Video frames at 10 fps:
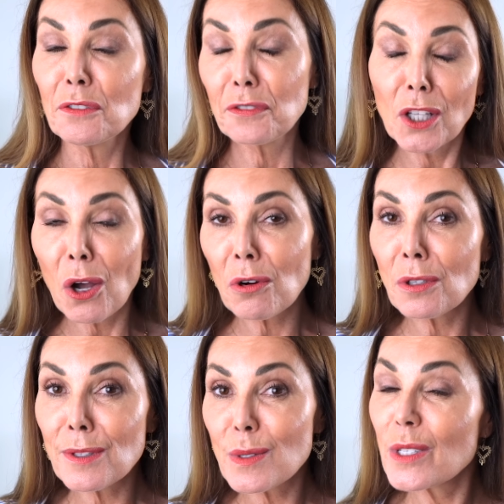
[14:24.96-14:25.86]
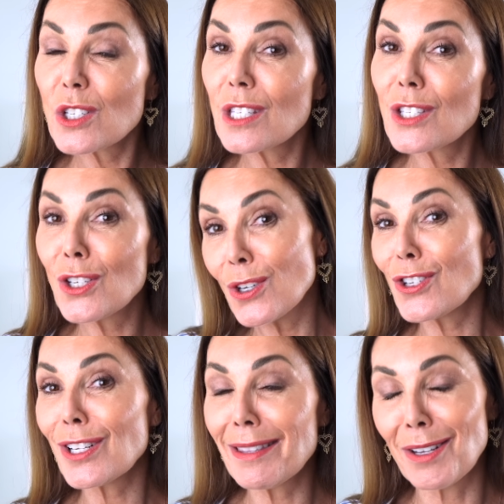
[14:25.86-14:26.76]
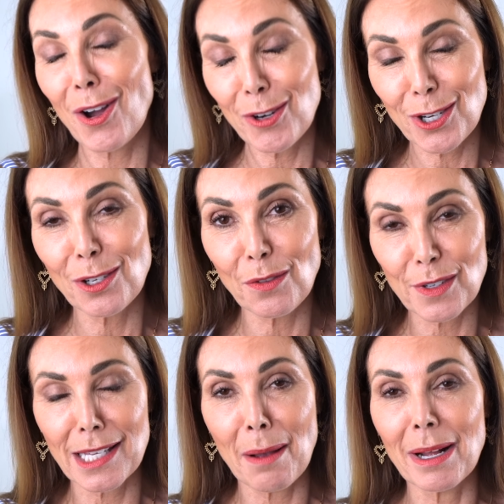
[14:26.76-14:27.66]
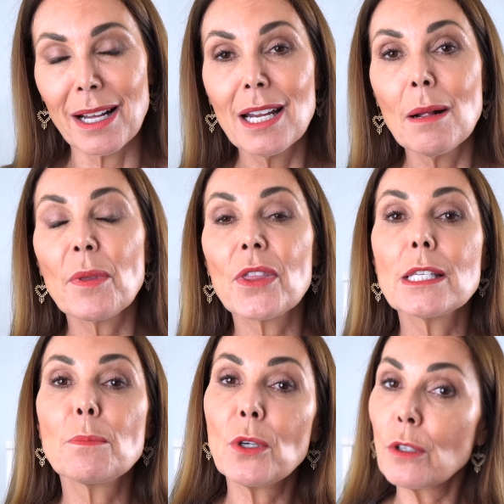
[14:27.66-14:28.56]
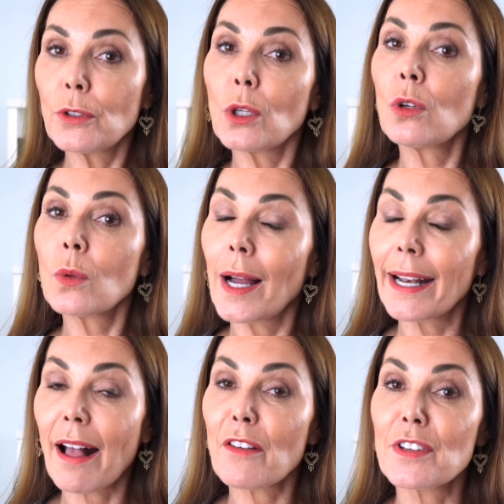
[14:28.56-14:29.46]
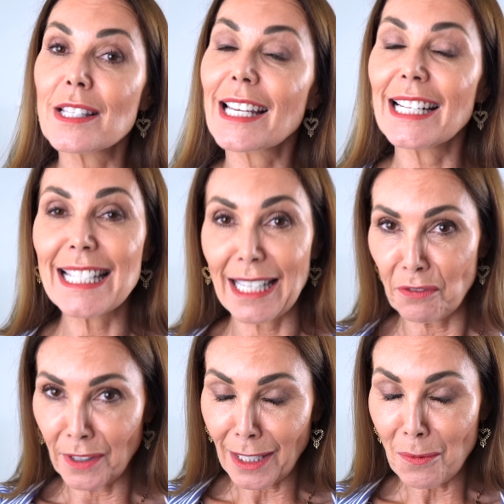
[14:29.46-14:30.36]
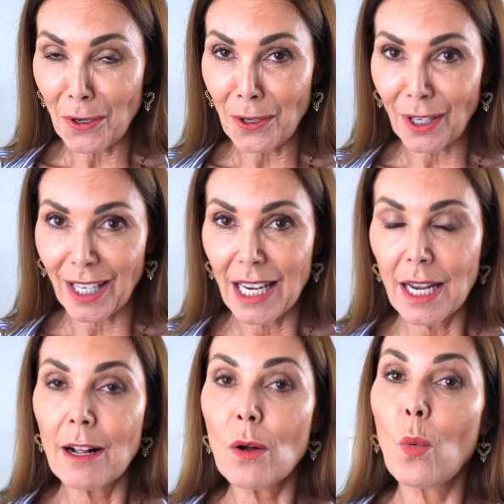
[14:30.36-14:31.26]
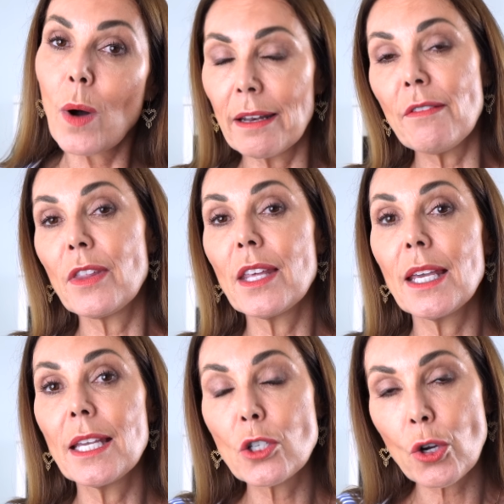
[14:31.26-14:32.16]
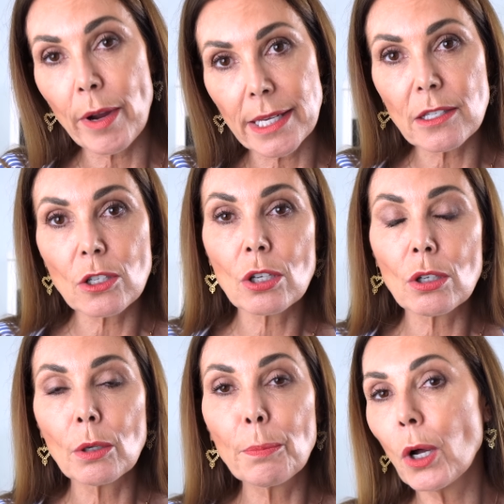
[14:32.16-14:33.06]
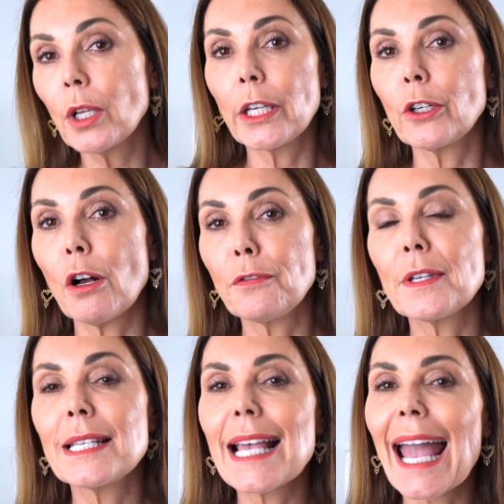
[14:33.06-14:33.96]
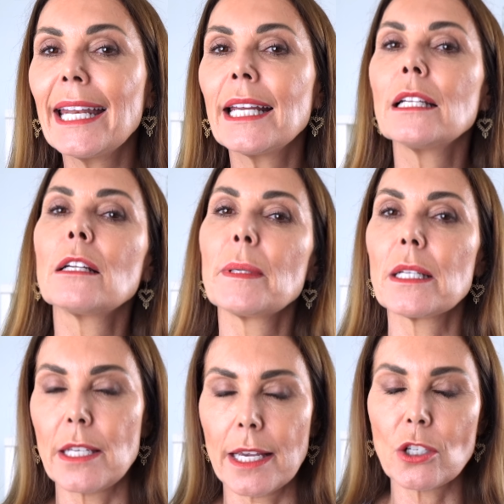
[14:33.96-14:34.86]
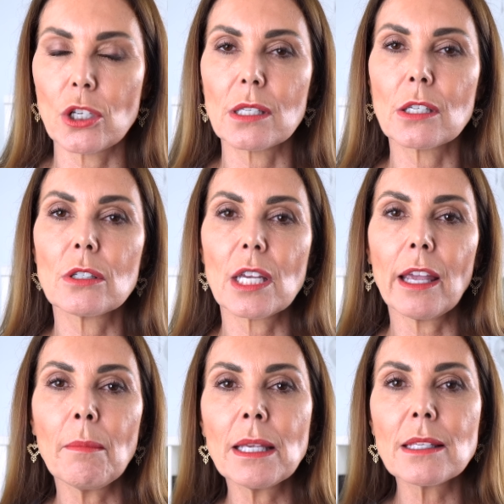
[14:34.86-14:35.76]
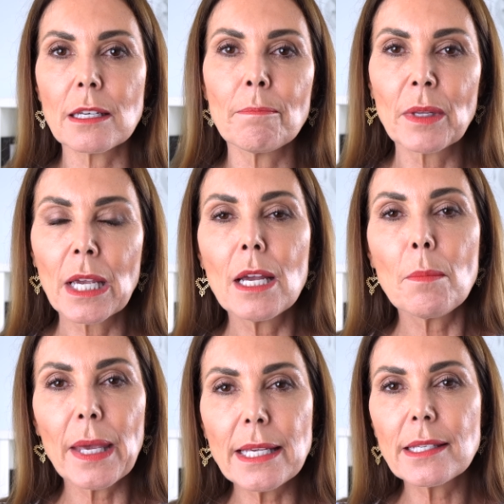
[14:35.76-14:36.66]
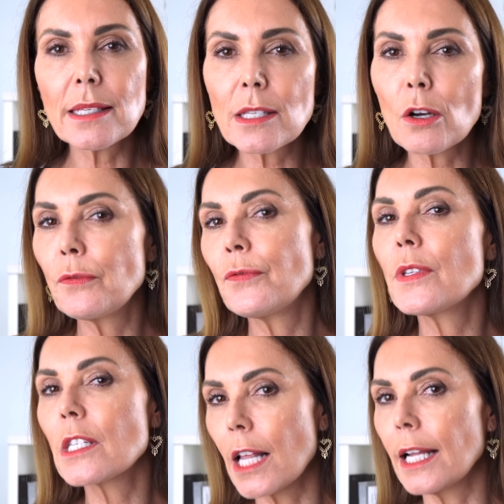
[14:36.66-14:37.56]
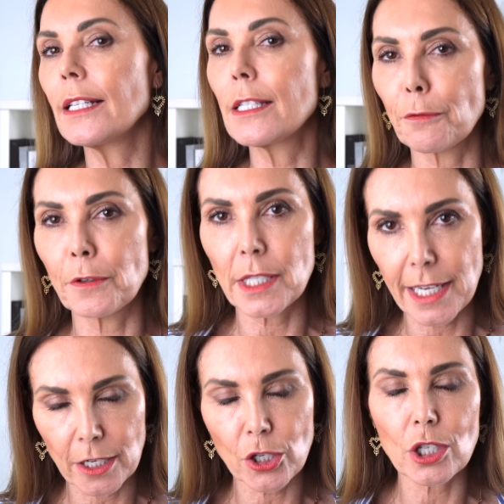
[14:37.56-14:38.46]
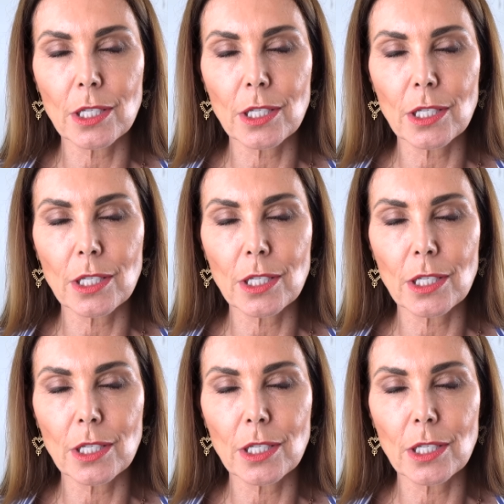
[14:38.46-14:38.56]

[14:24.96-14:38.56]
florals, which is usually the go-to for summer. But these beautiful all-white outfits can definitely work. One of the tricks to pulling it off is adding a little bit of texture. So teaming some pieces of slightly different texture